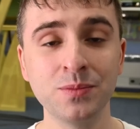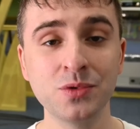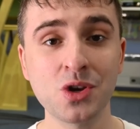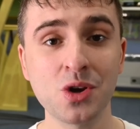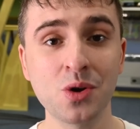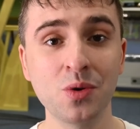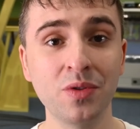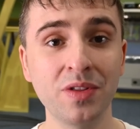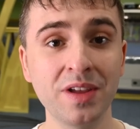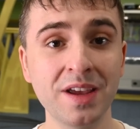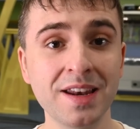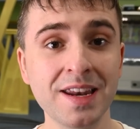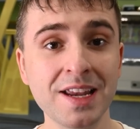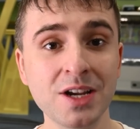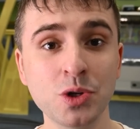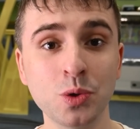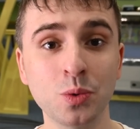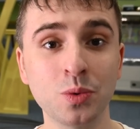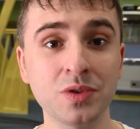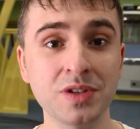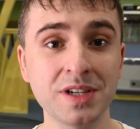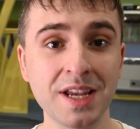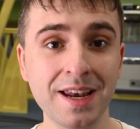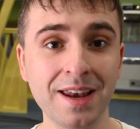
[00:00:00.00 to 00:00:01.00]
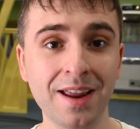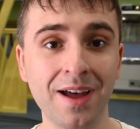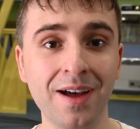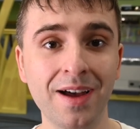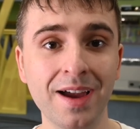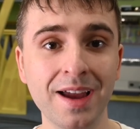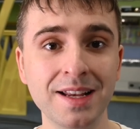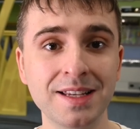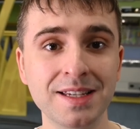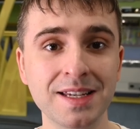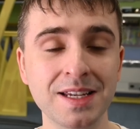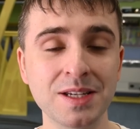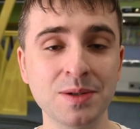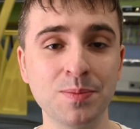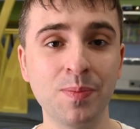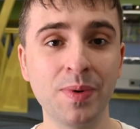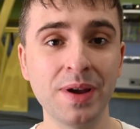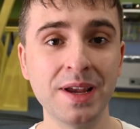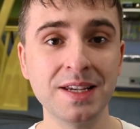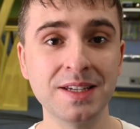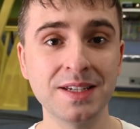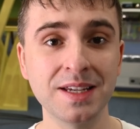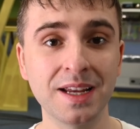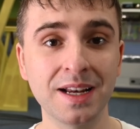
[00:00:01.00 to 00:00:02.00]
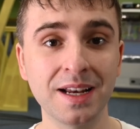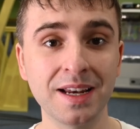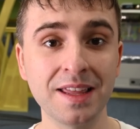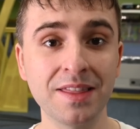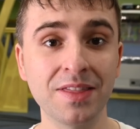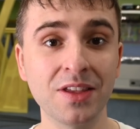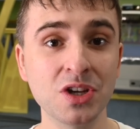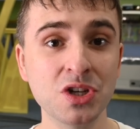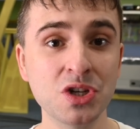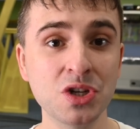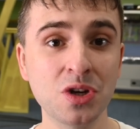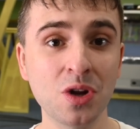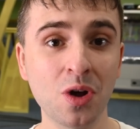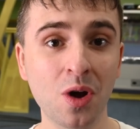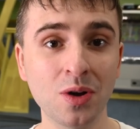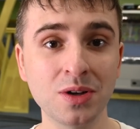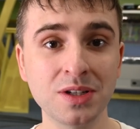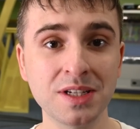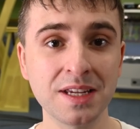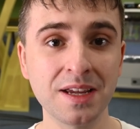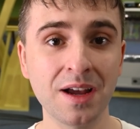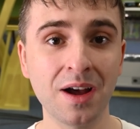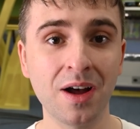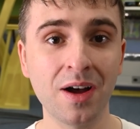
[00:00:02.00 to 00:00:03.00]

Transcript: So the initial Z height is basically the starting